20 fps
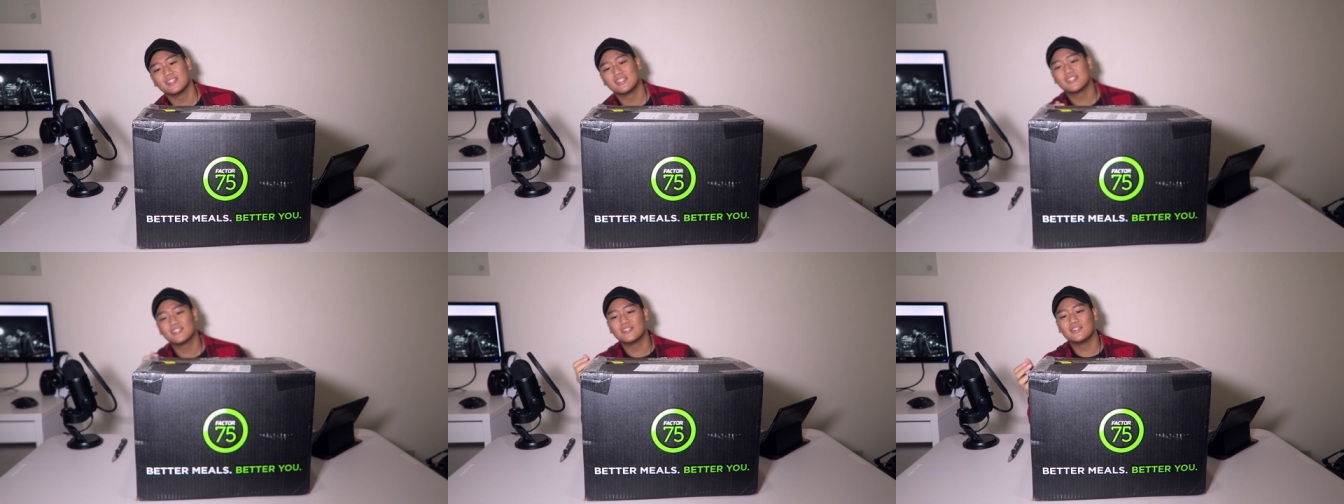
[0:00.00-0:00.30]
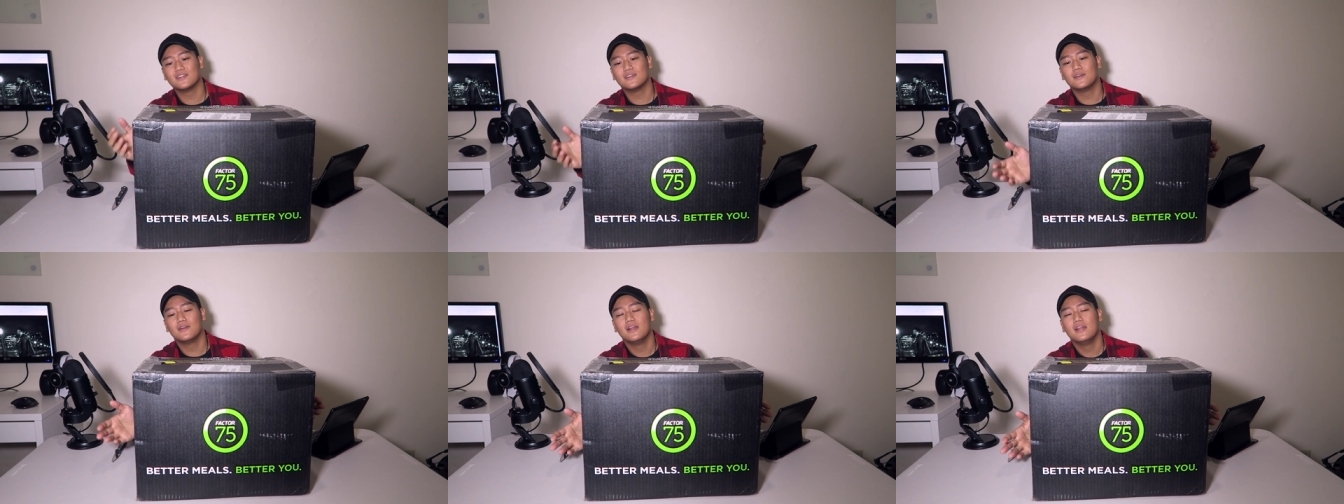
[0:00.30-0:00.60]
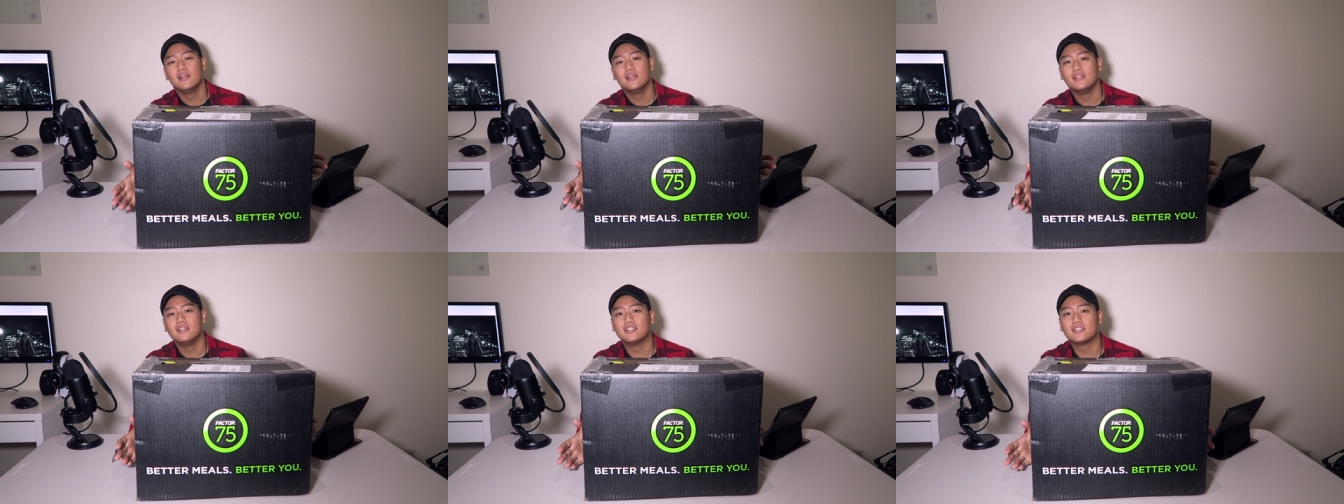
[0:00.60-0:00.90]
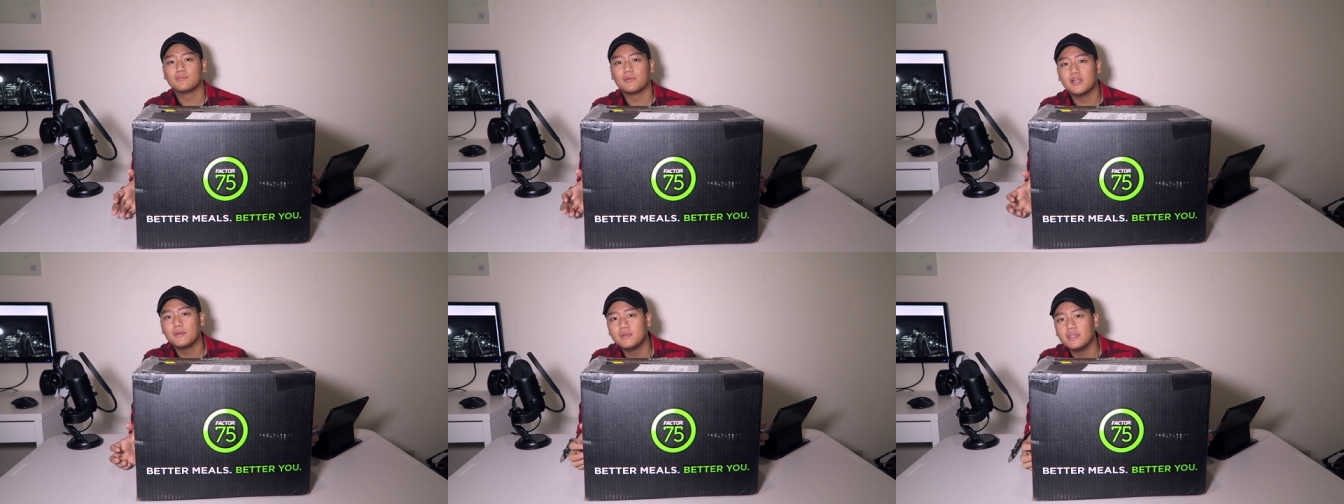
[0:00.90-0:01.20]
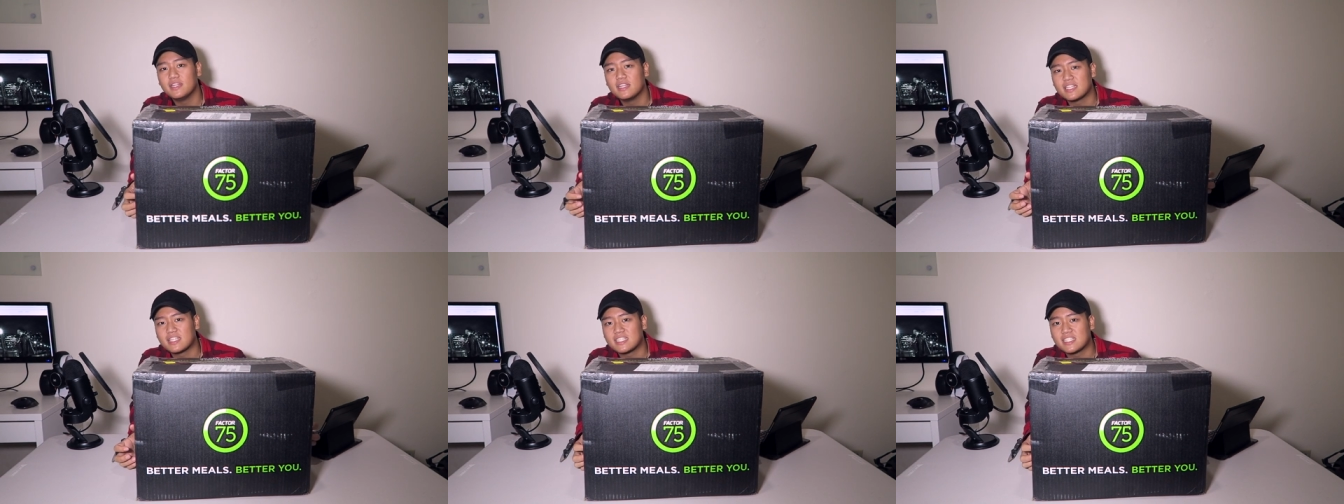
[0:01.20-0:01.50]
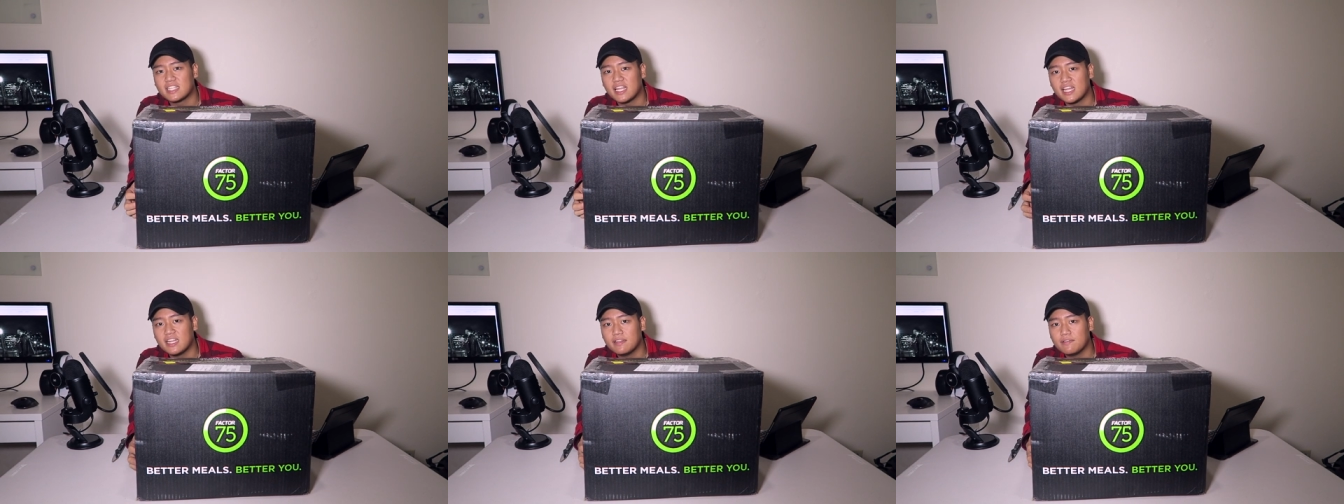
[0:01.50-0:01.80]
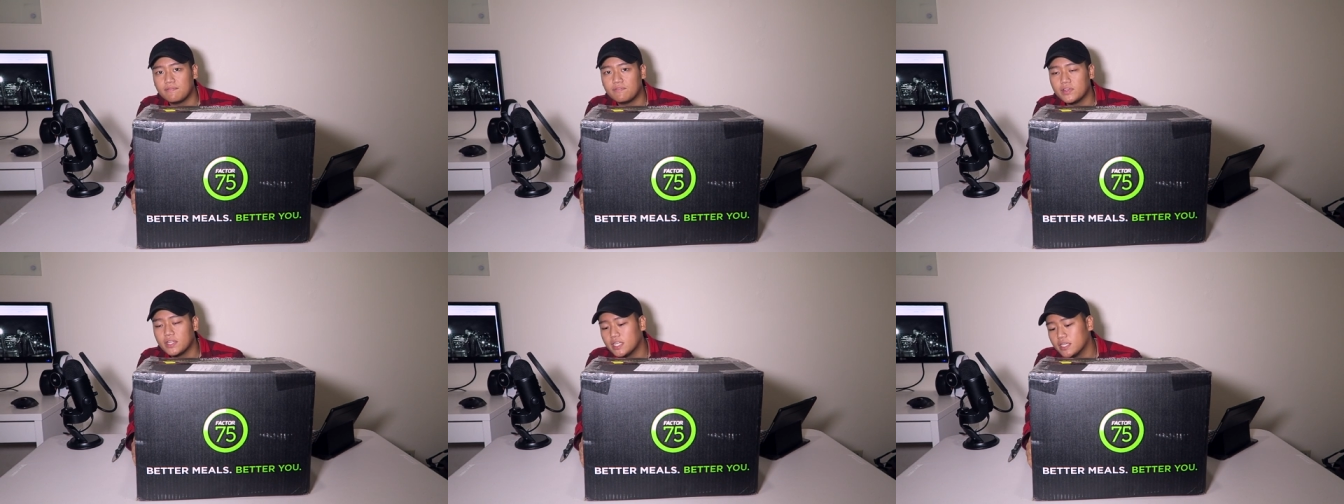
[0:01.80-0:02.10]
this is a little, this might be an
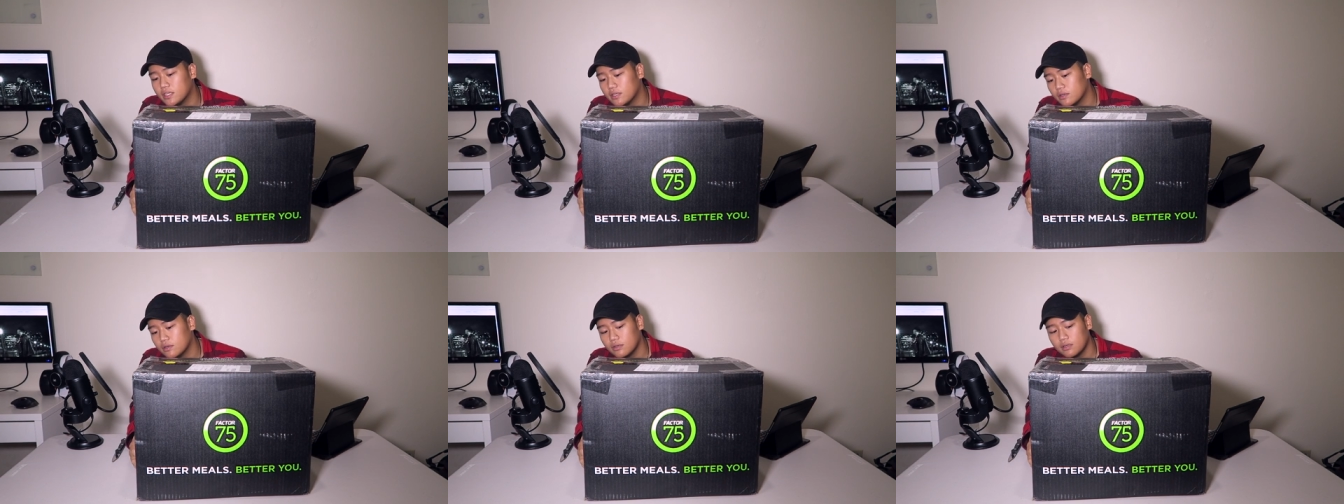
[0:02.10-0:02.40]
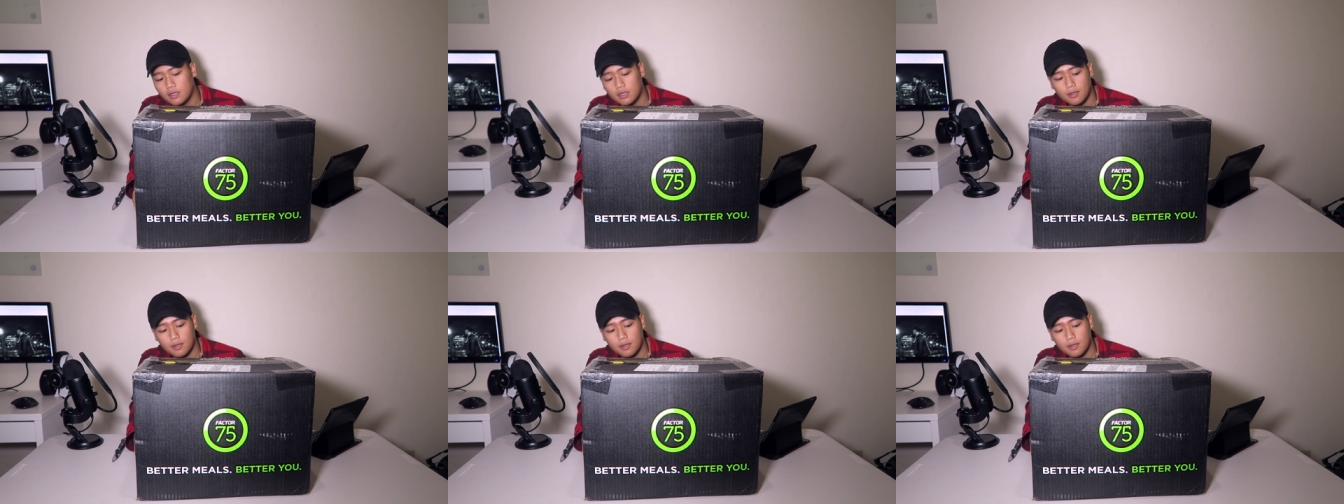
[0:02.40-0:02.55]
extended video.